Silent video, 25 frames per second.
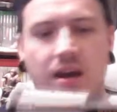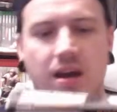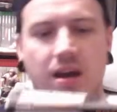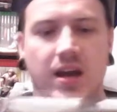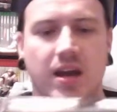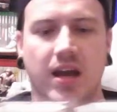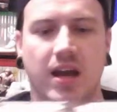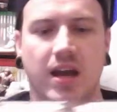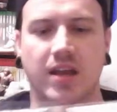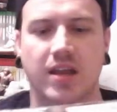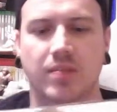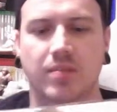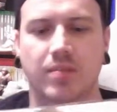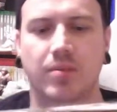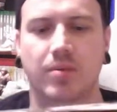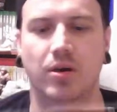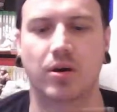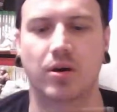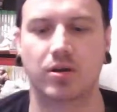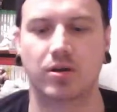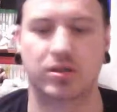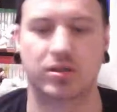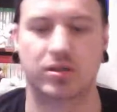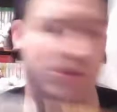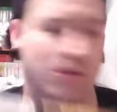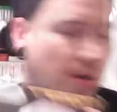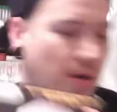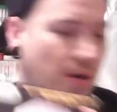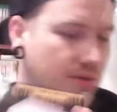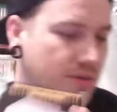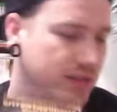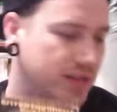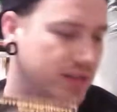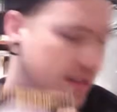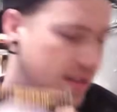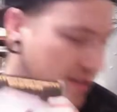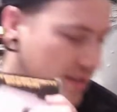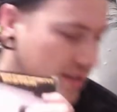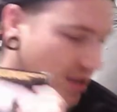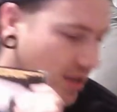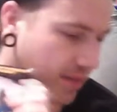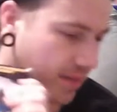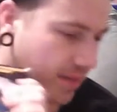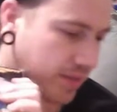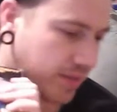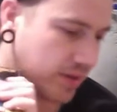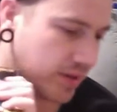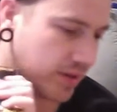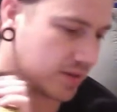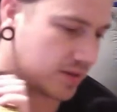in the box, so I'll set this
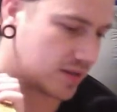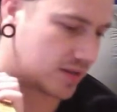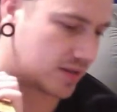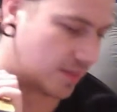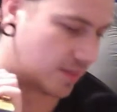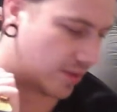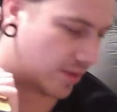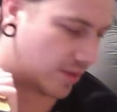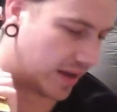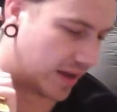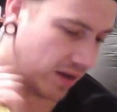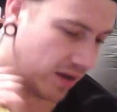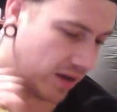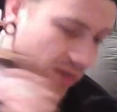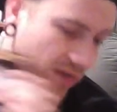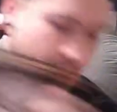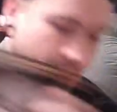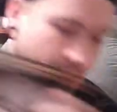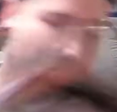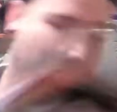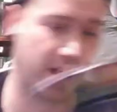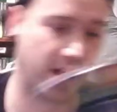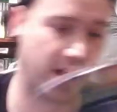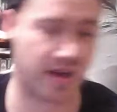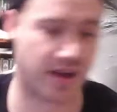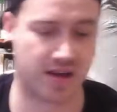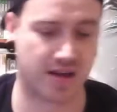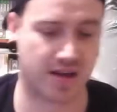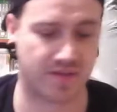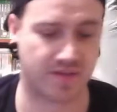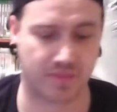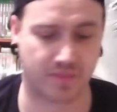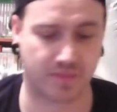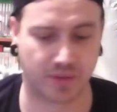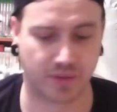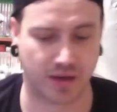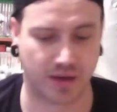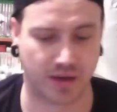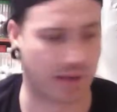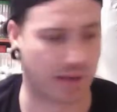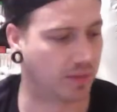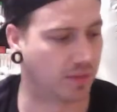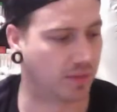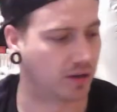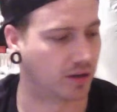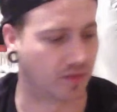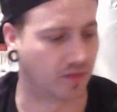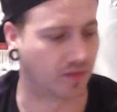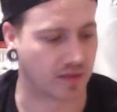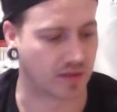up somewhere, or I might even put it at my
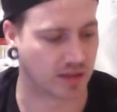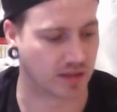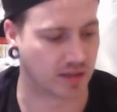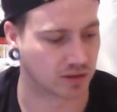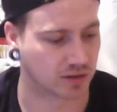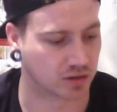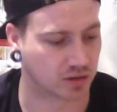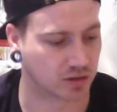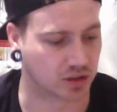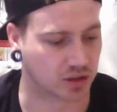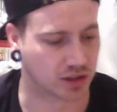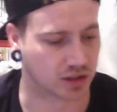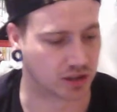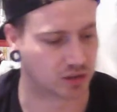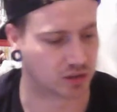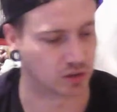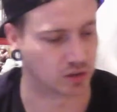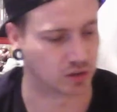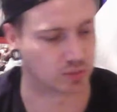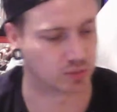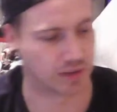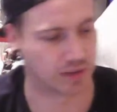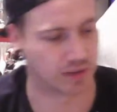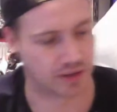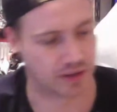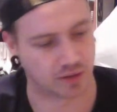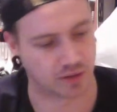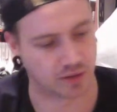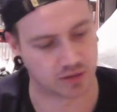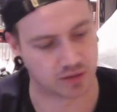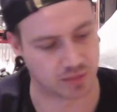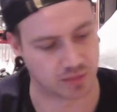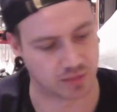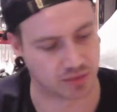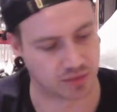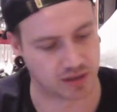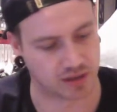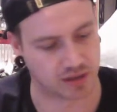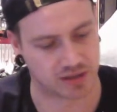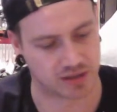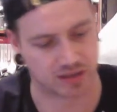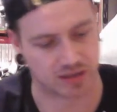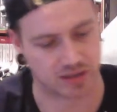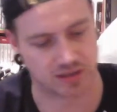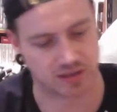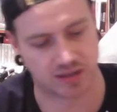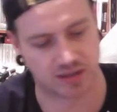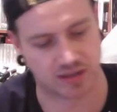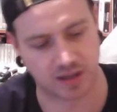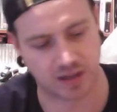girlfriend's house because she enjoys playing those. They're pretty easy
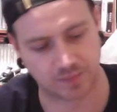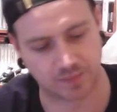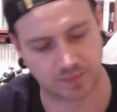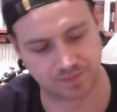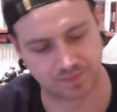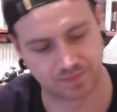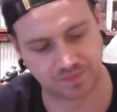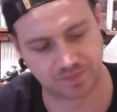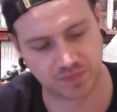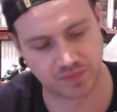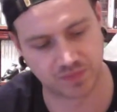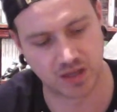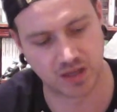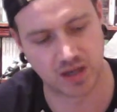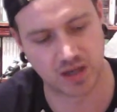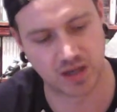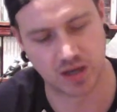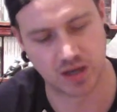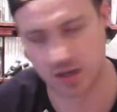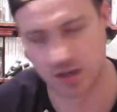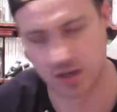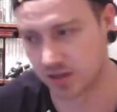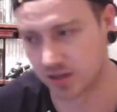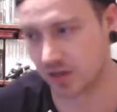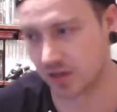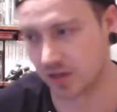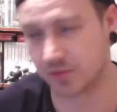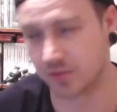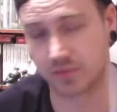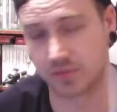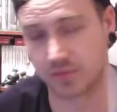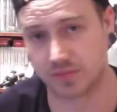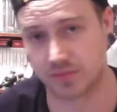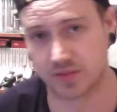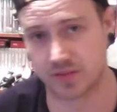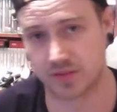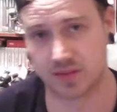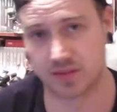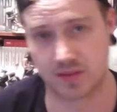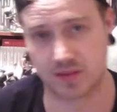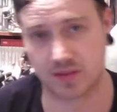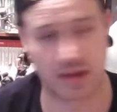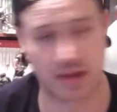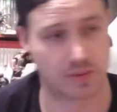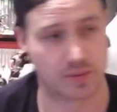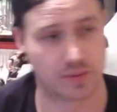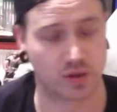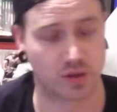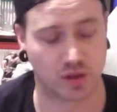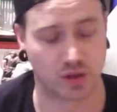to set up, so that
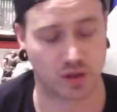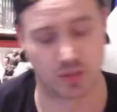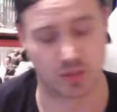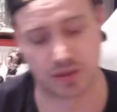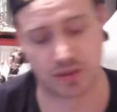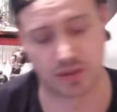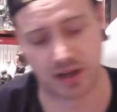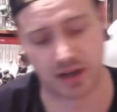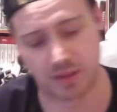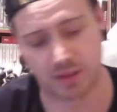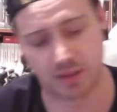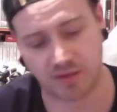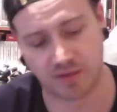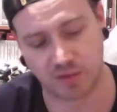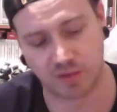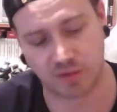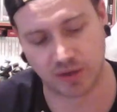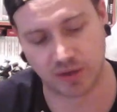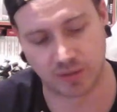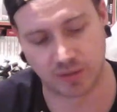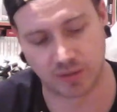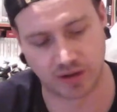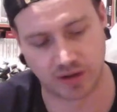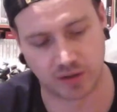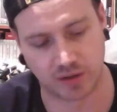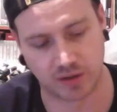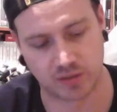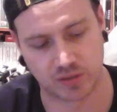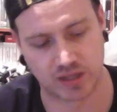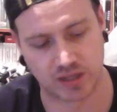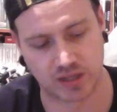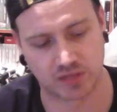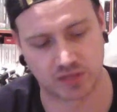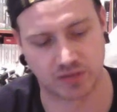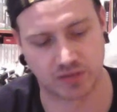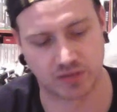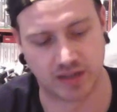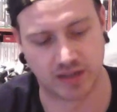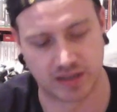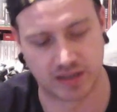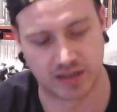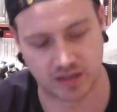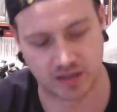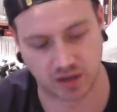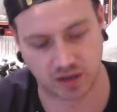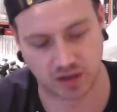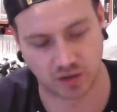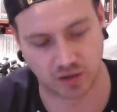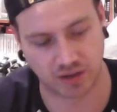was good to pick up. I've wanted one of those since release, and I got that